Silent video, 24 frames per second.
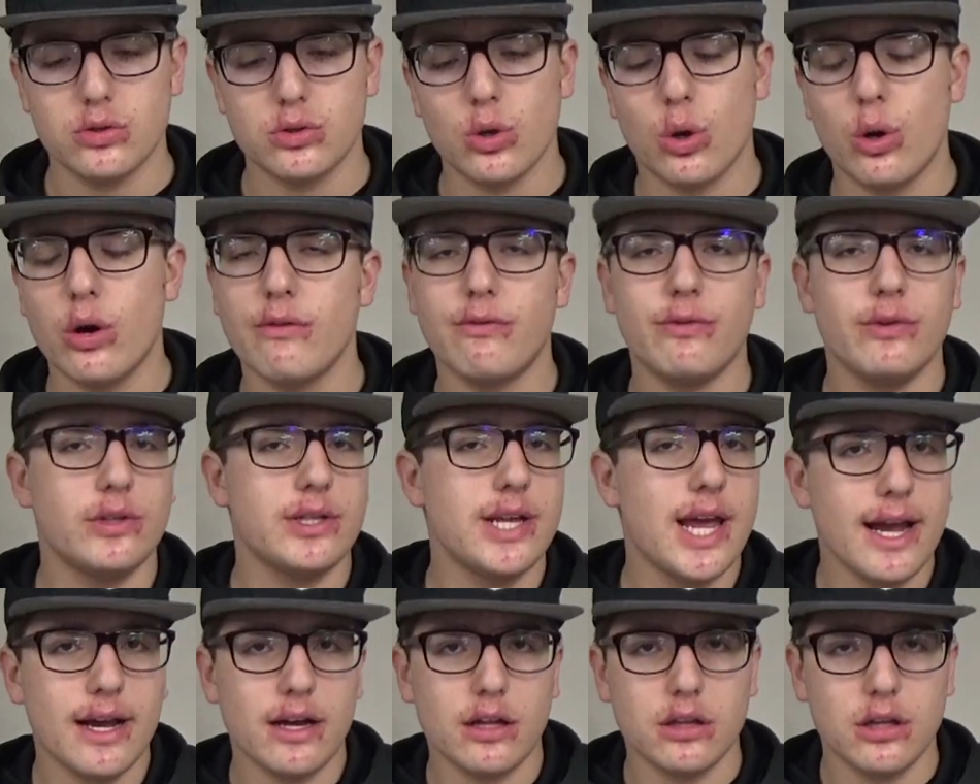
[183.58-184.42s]
So if you
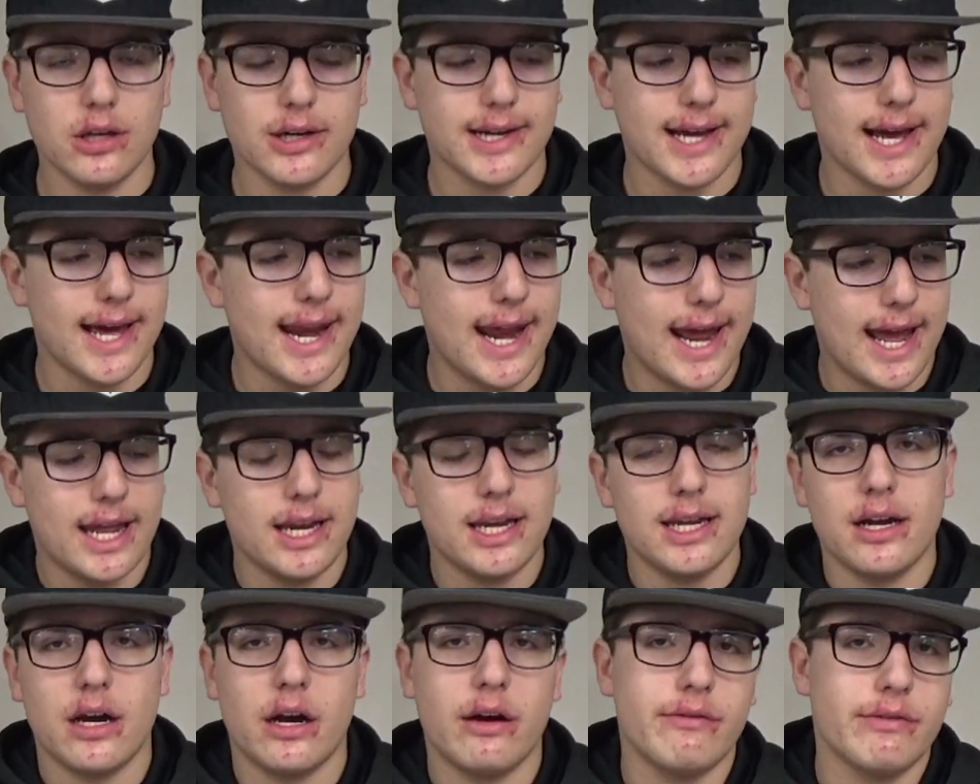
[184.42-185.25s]
take a look at
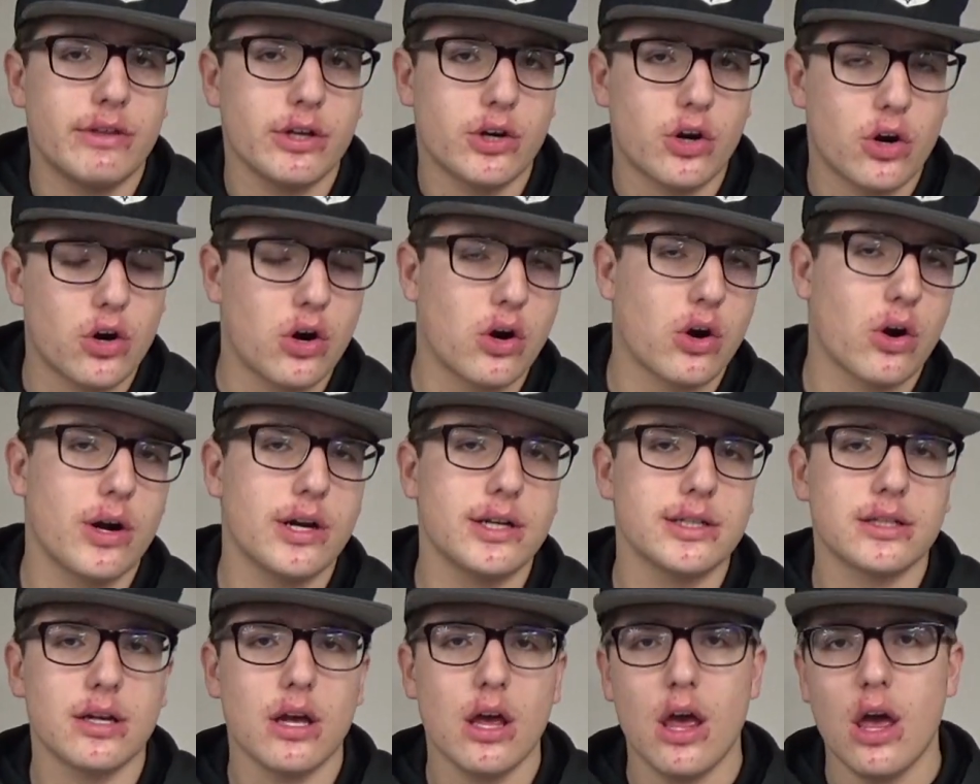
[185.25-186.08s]
any of the
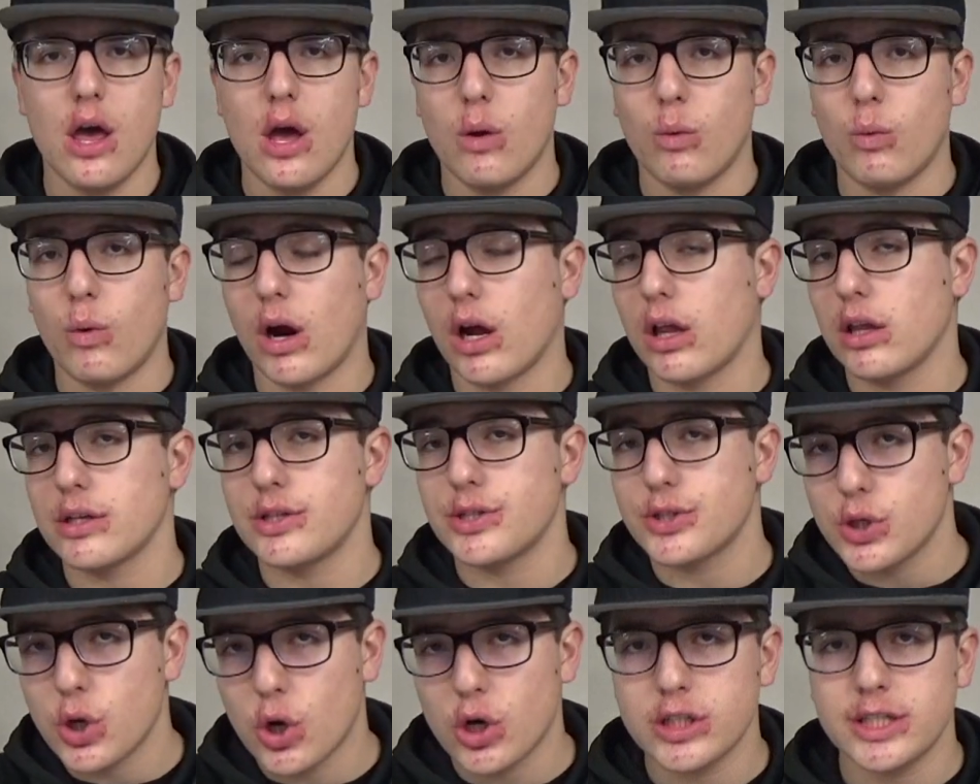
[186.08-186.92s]
current
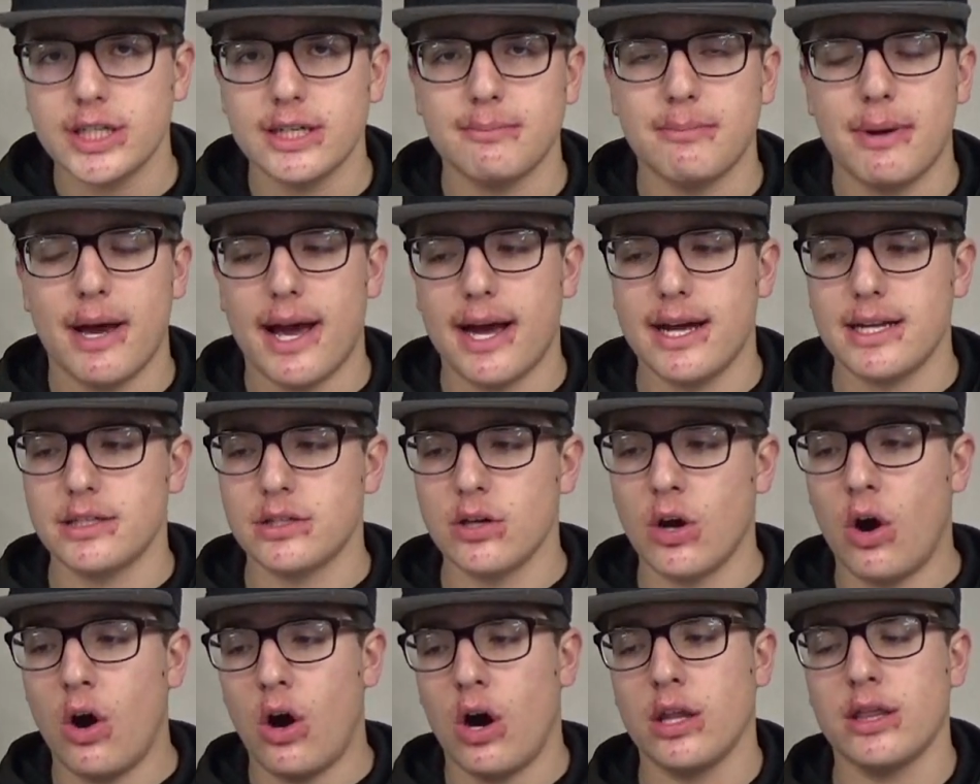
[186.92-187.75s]
wireless charging
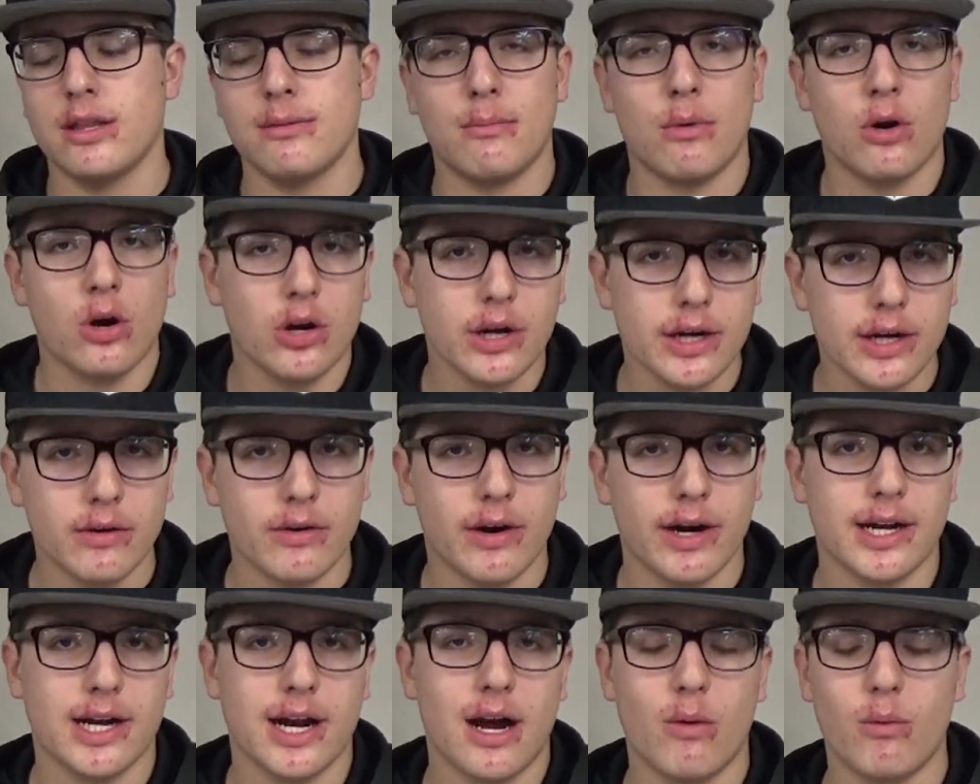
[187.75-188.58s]
pads on the market
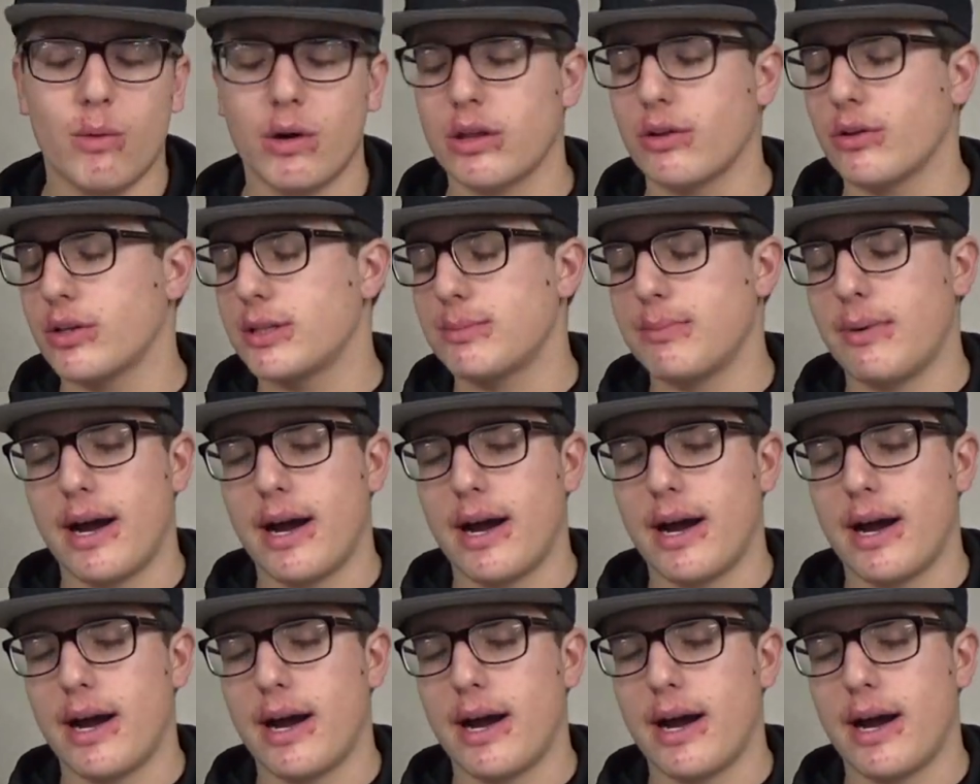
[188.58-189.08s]
right now, whether it's